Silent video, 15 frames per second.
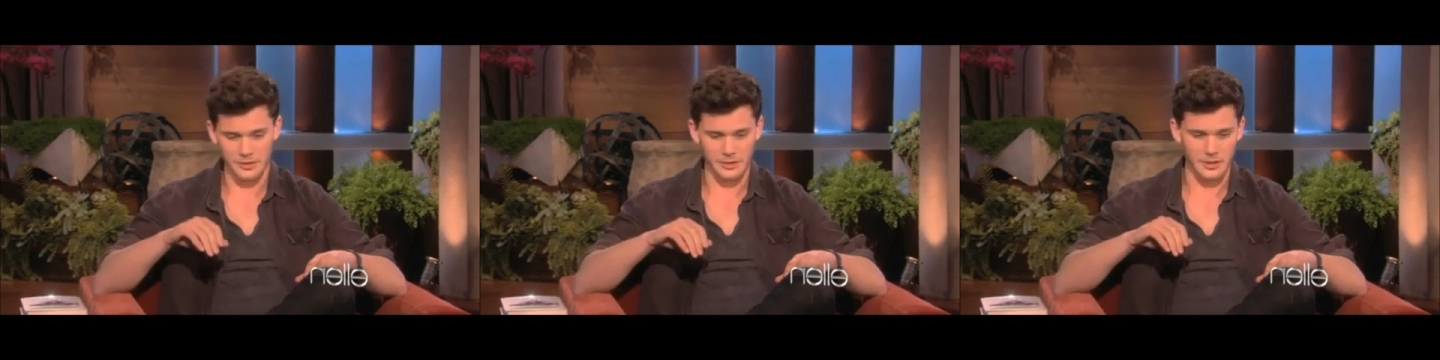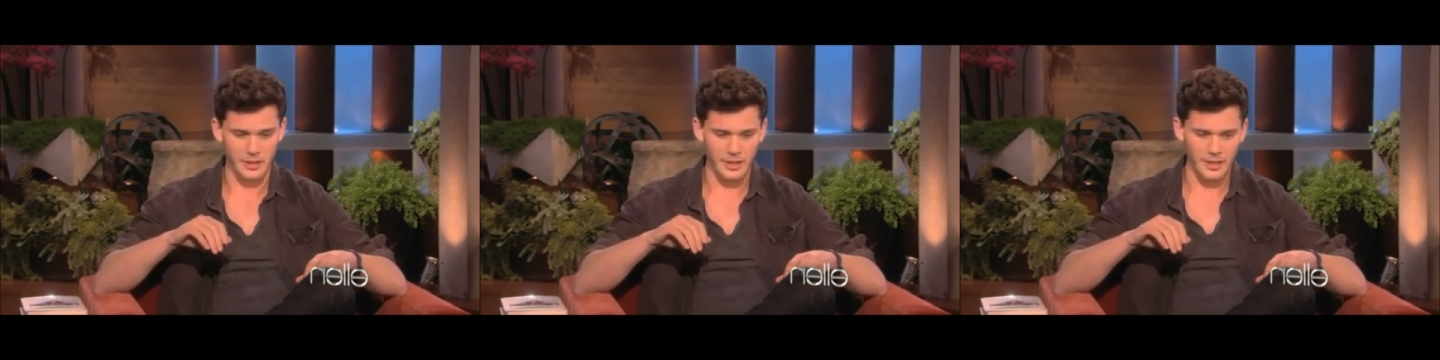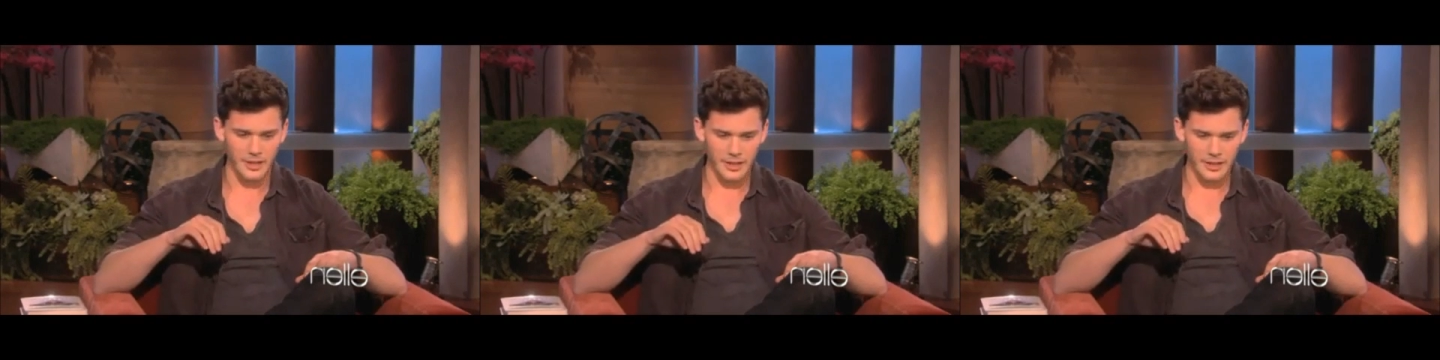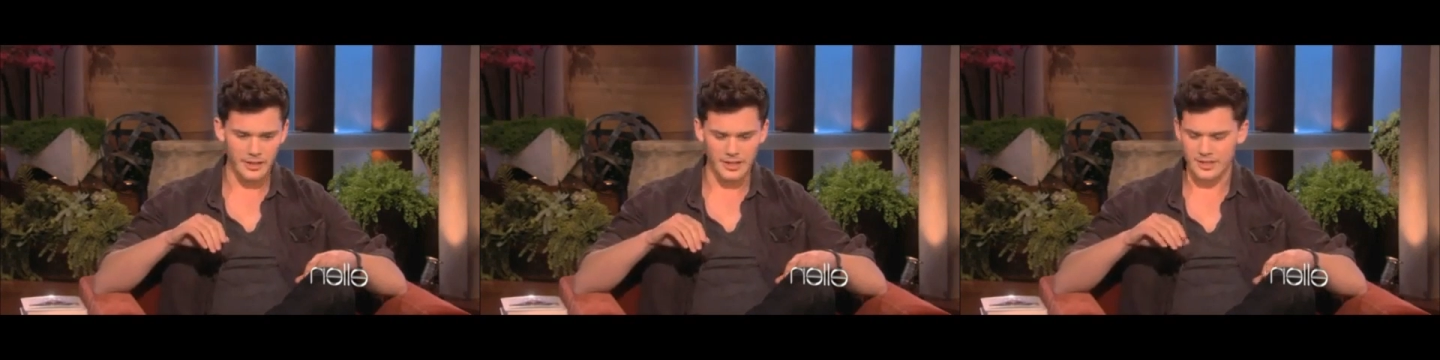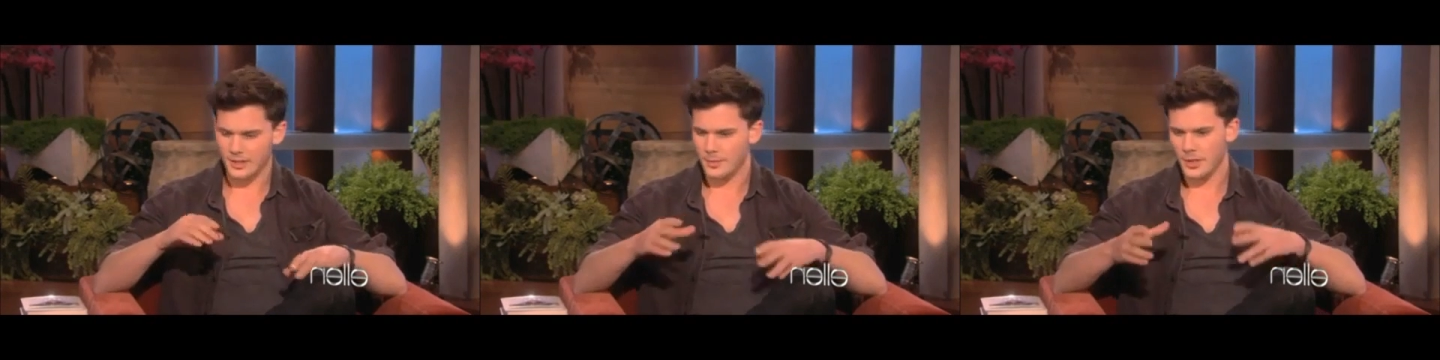And, you
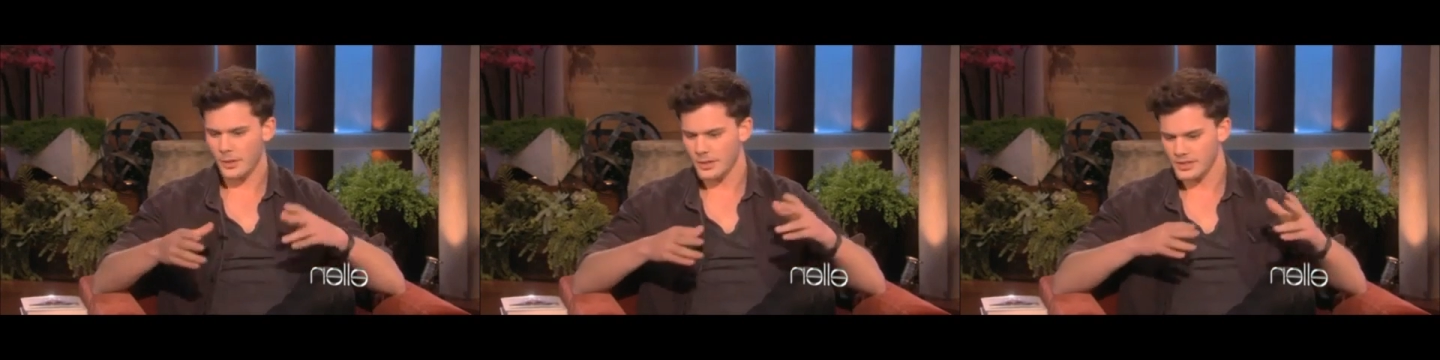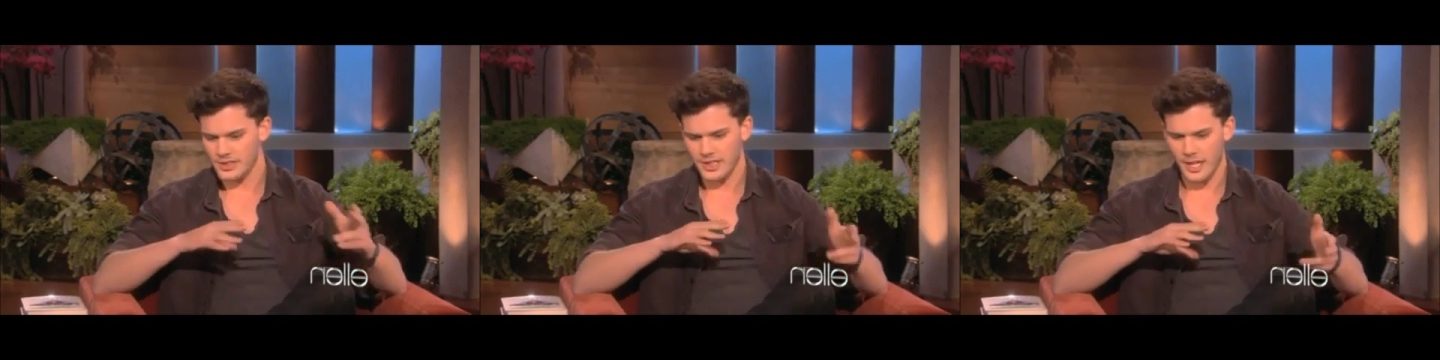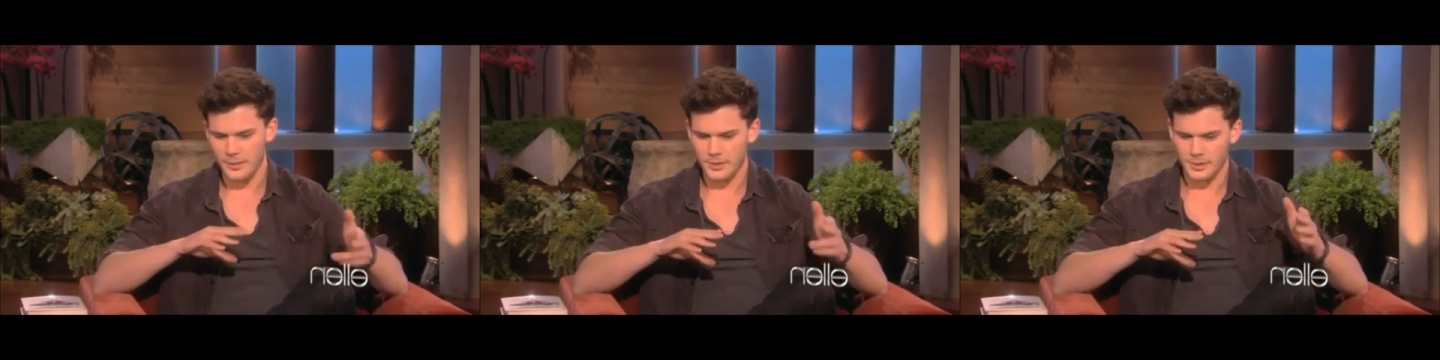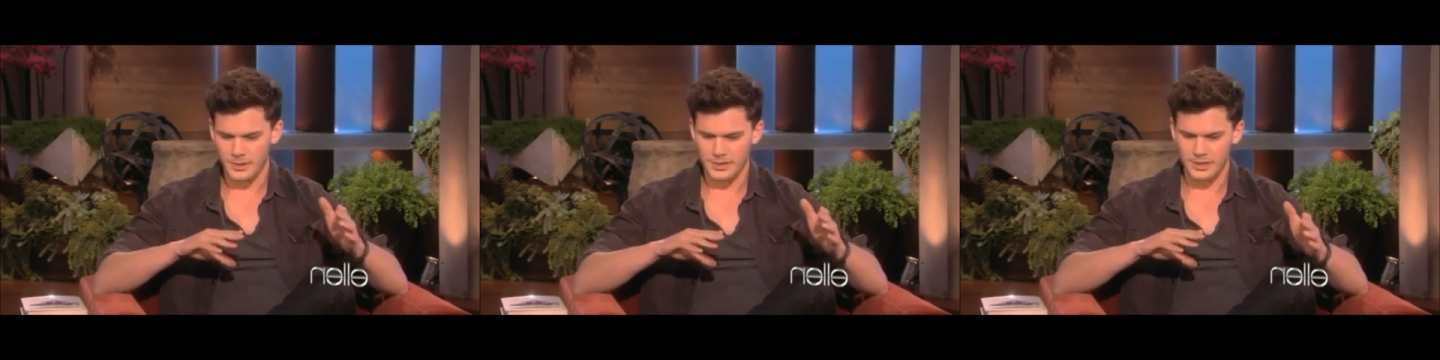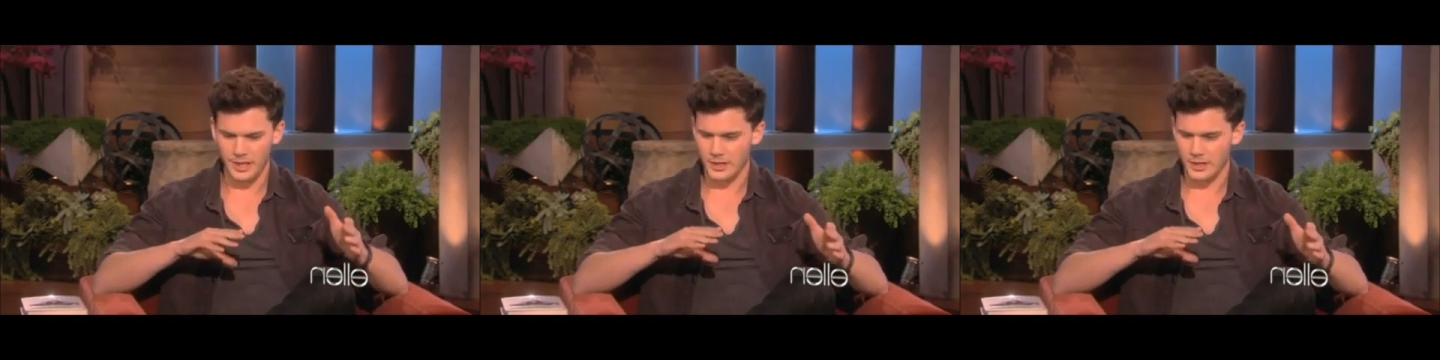know, some of the horses came to us